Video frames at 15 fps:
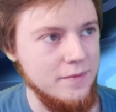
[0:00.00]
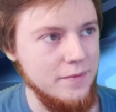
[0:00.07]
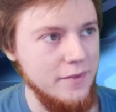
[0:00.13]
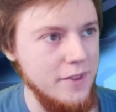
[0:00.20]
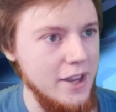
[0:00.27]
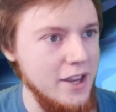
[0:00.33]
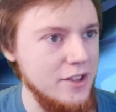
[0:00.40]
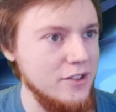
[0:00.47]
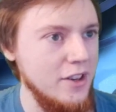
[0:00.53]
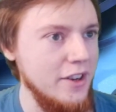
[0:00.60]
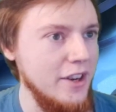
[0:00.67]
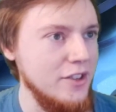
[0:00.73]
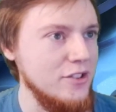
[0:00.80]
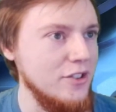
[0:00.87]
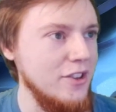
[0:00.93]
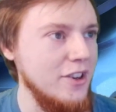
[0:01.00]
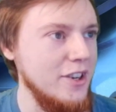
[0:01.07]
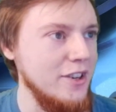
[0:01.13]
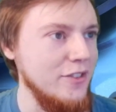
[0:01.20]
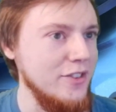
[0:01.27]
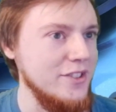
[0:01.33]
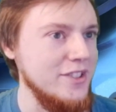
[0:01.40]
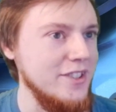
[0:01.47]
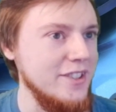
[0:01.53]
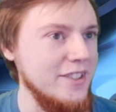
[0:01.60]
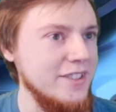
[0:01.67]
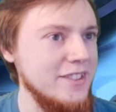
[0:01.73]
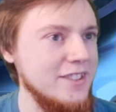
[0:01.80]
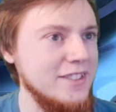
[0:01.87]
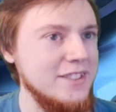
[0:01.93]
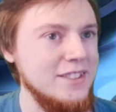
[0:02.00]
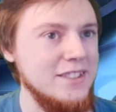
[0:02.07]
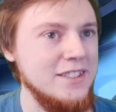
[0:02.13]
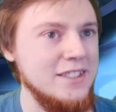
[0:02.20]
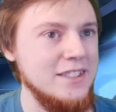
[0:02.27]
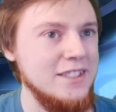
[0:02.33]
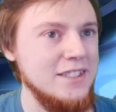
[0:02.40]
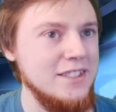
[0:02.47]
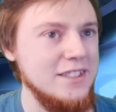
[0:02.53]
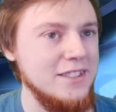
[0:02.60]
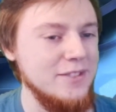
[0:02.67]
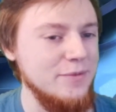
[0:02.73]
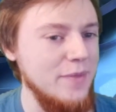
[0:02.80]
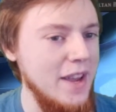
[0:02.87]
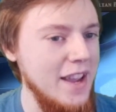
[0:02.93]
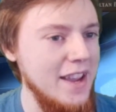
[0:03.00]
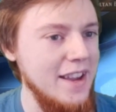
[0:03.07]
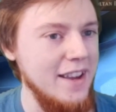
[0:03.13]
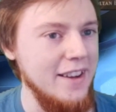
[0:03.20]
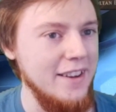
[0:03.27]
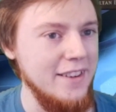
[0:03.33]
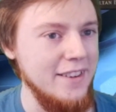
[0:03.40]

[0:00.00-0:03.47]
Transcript: They draw an extra card every turn. Man.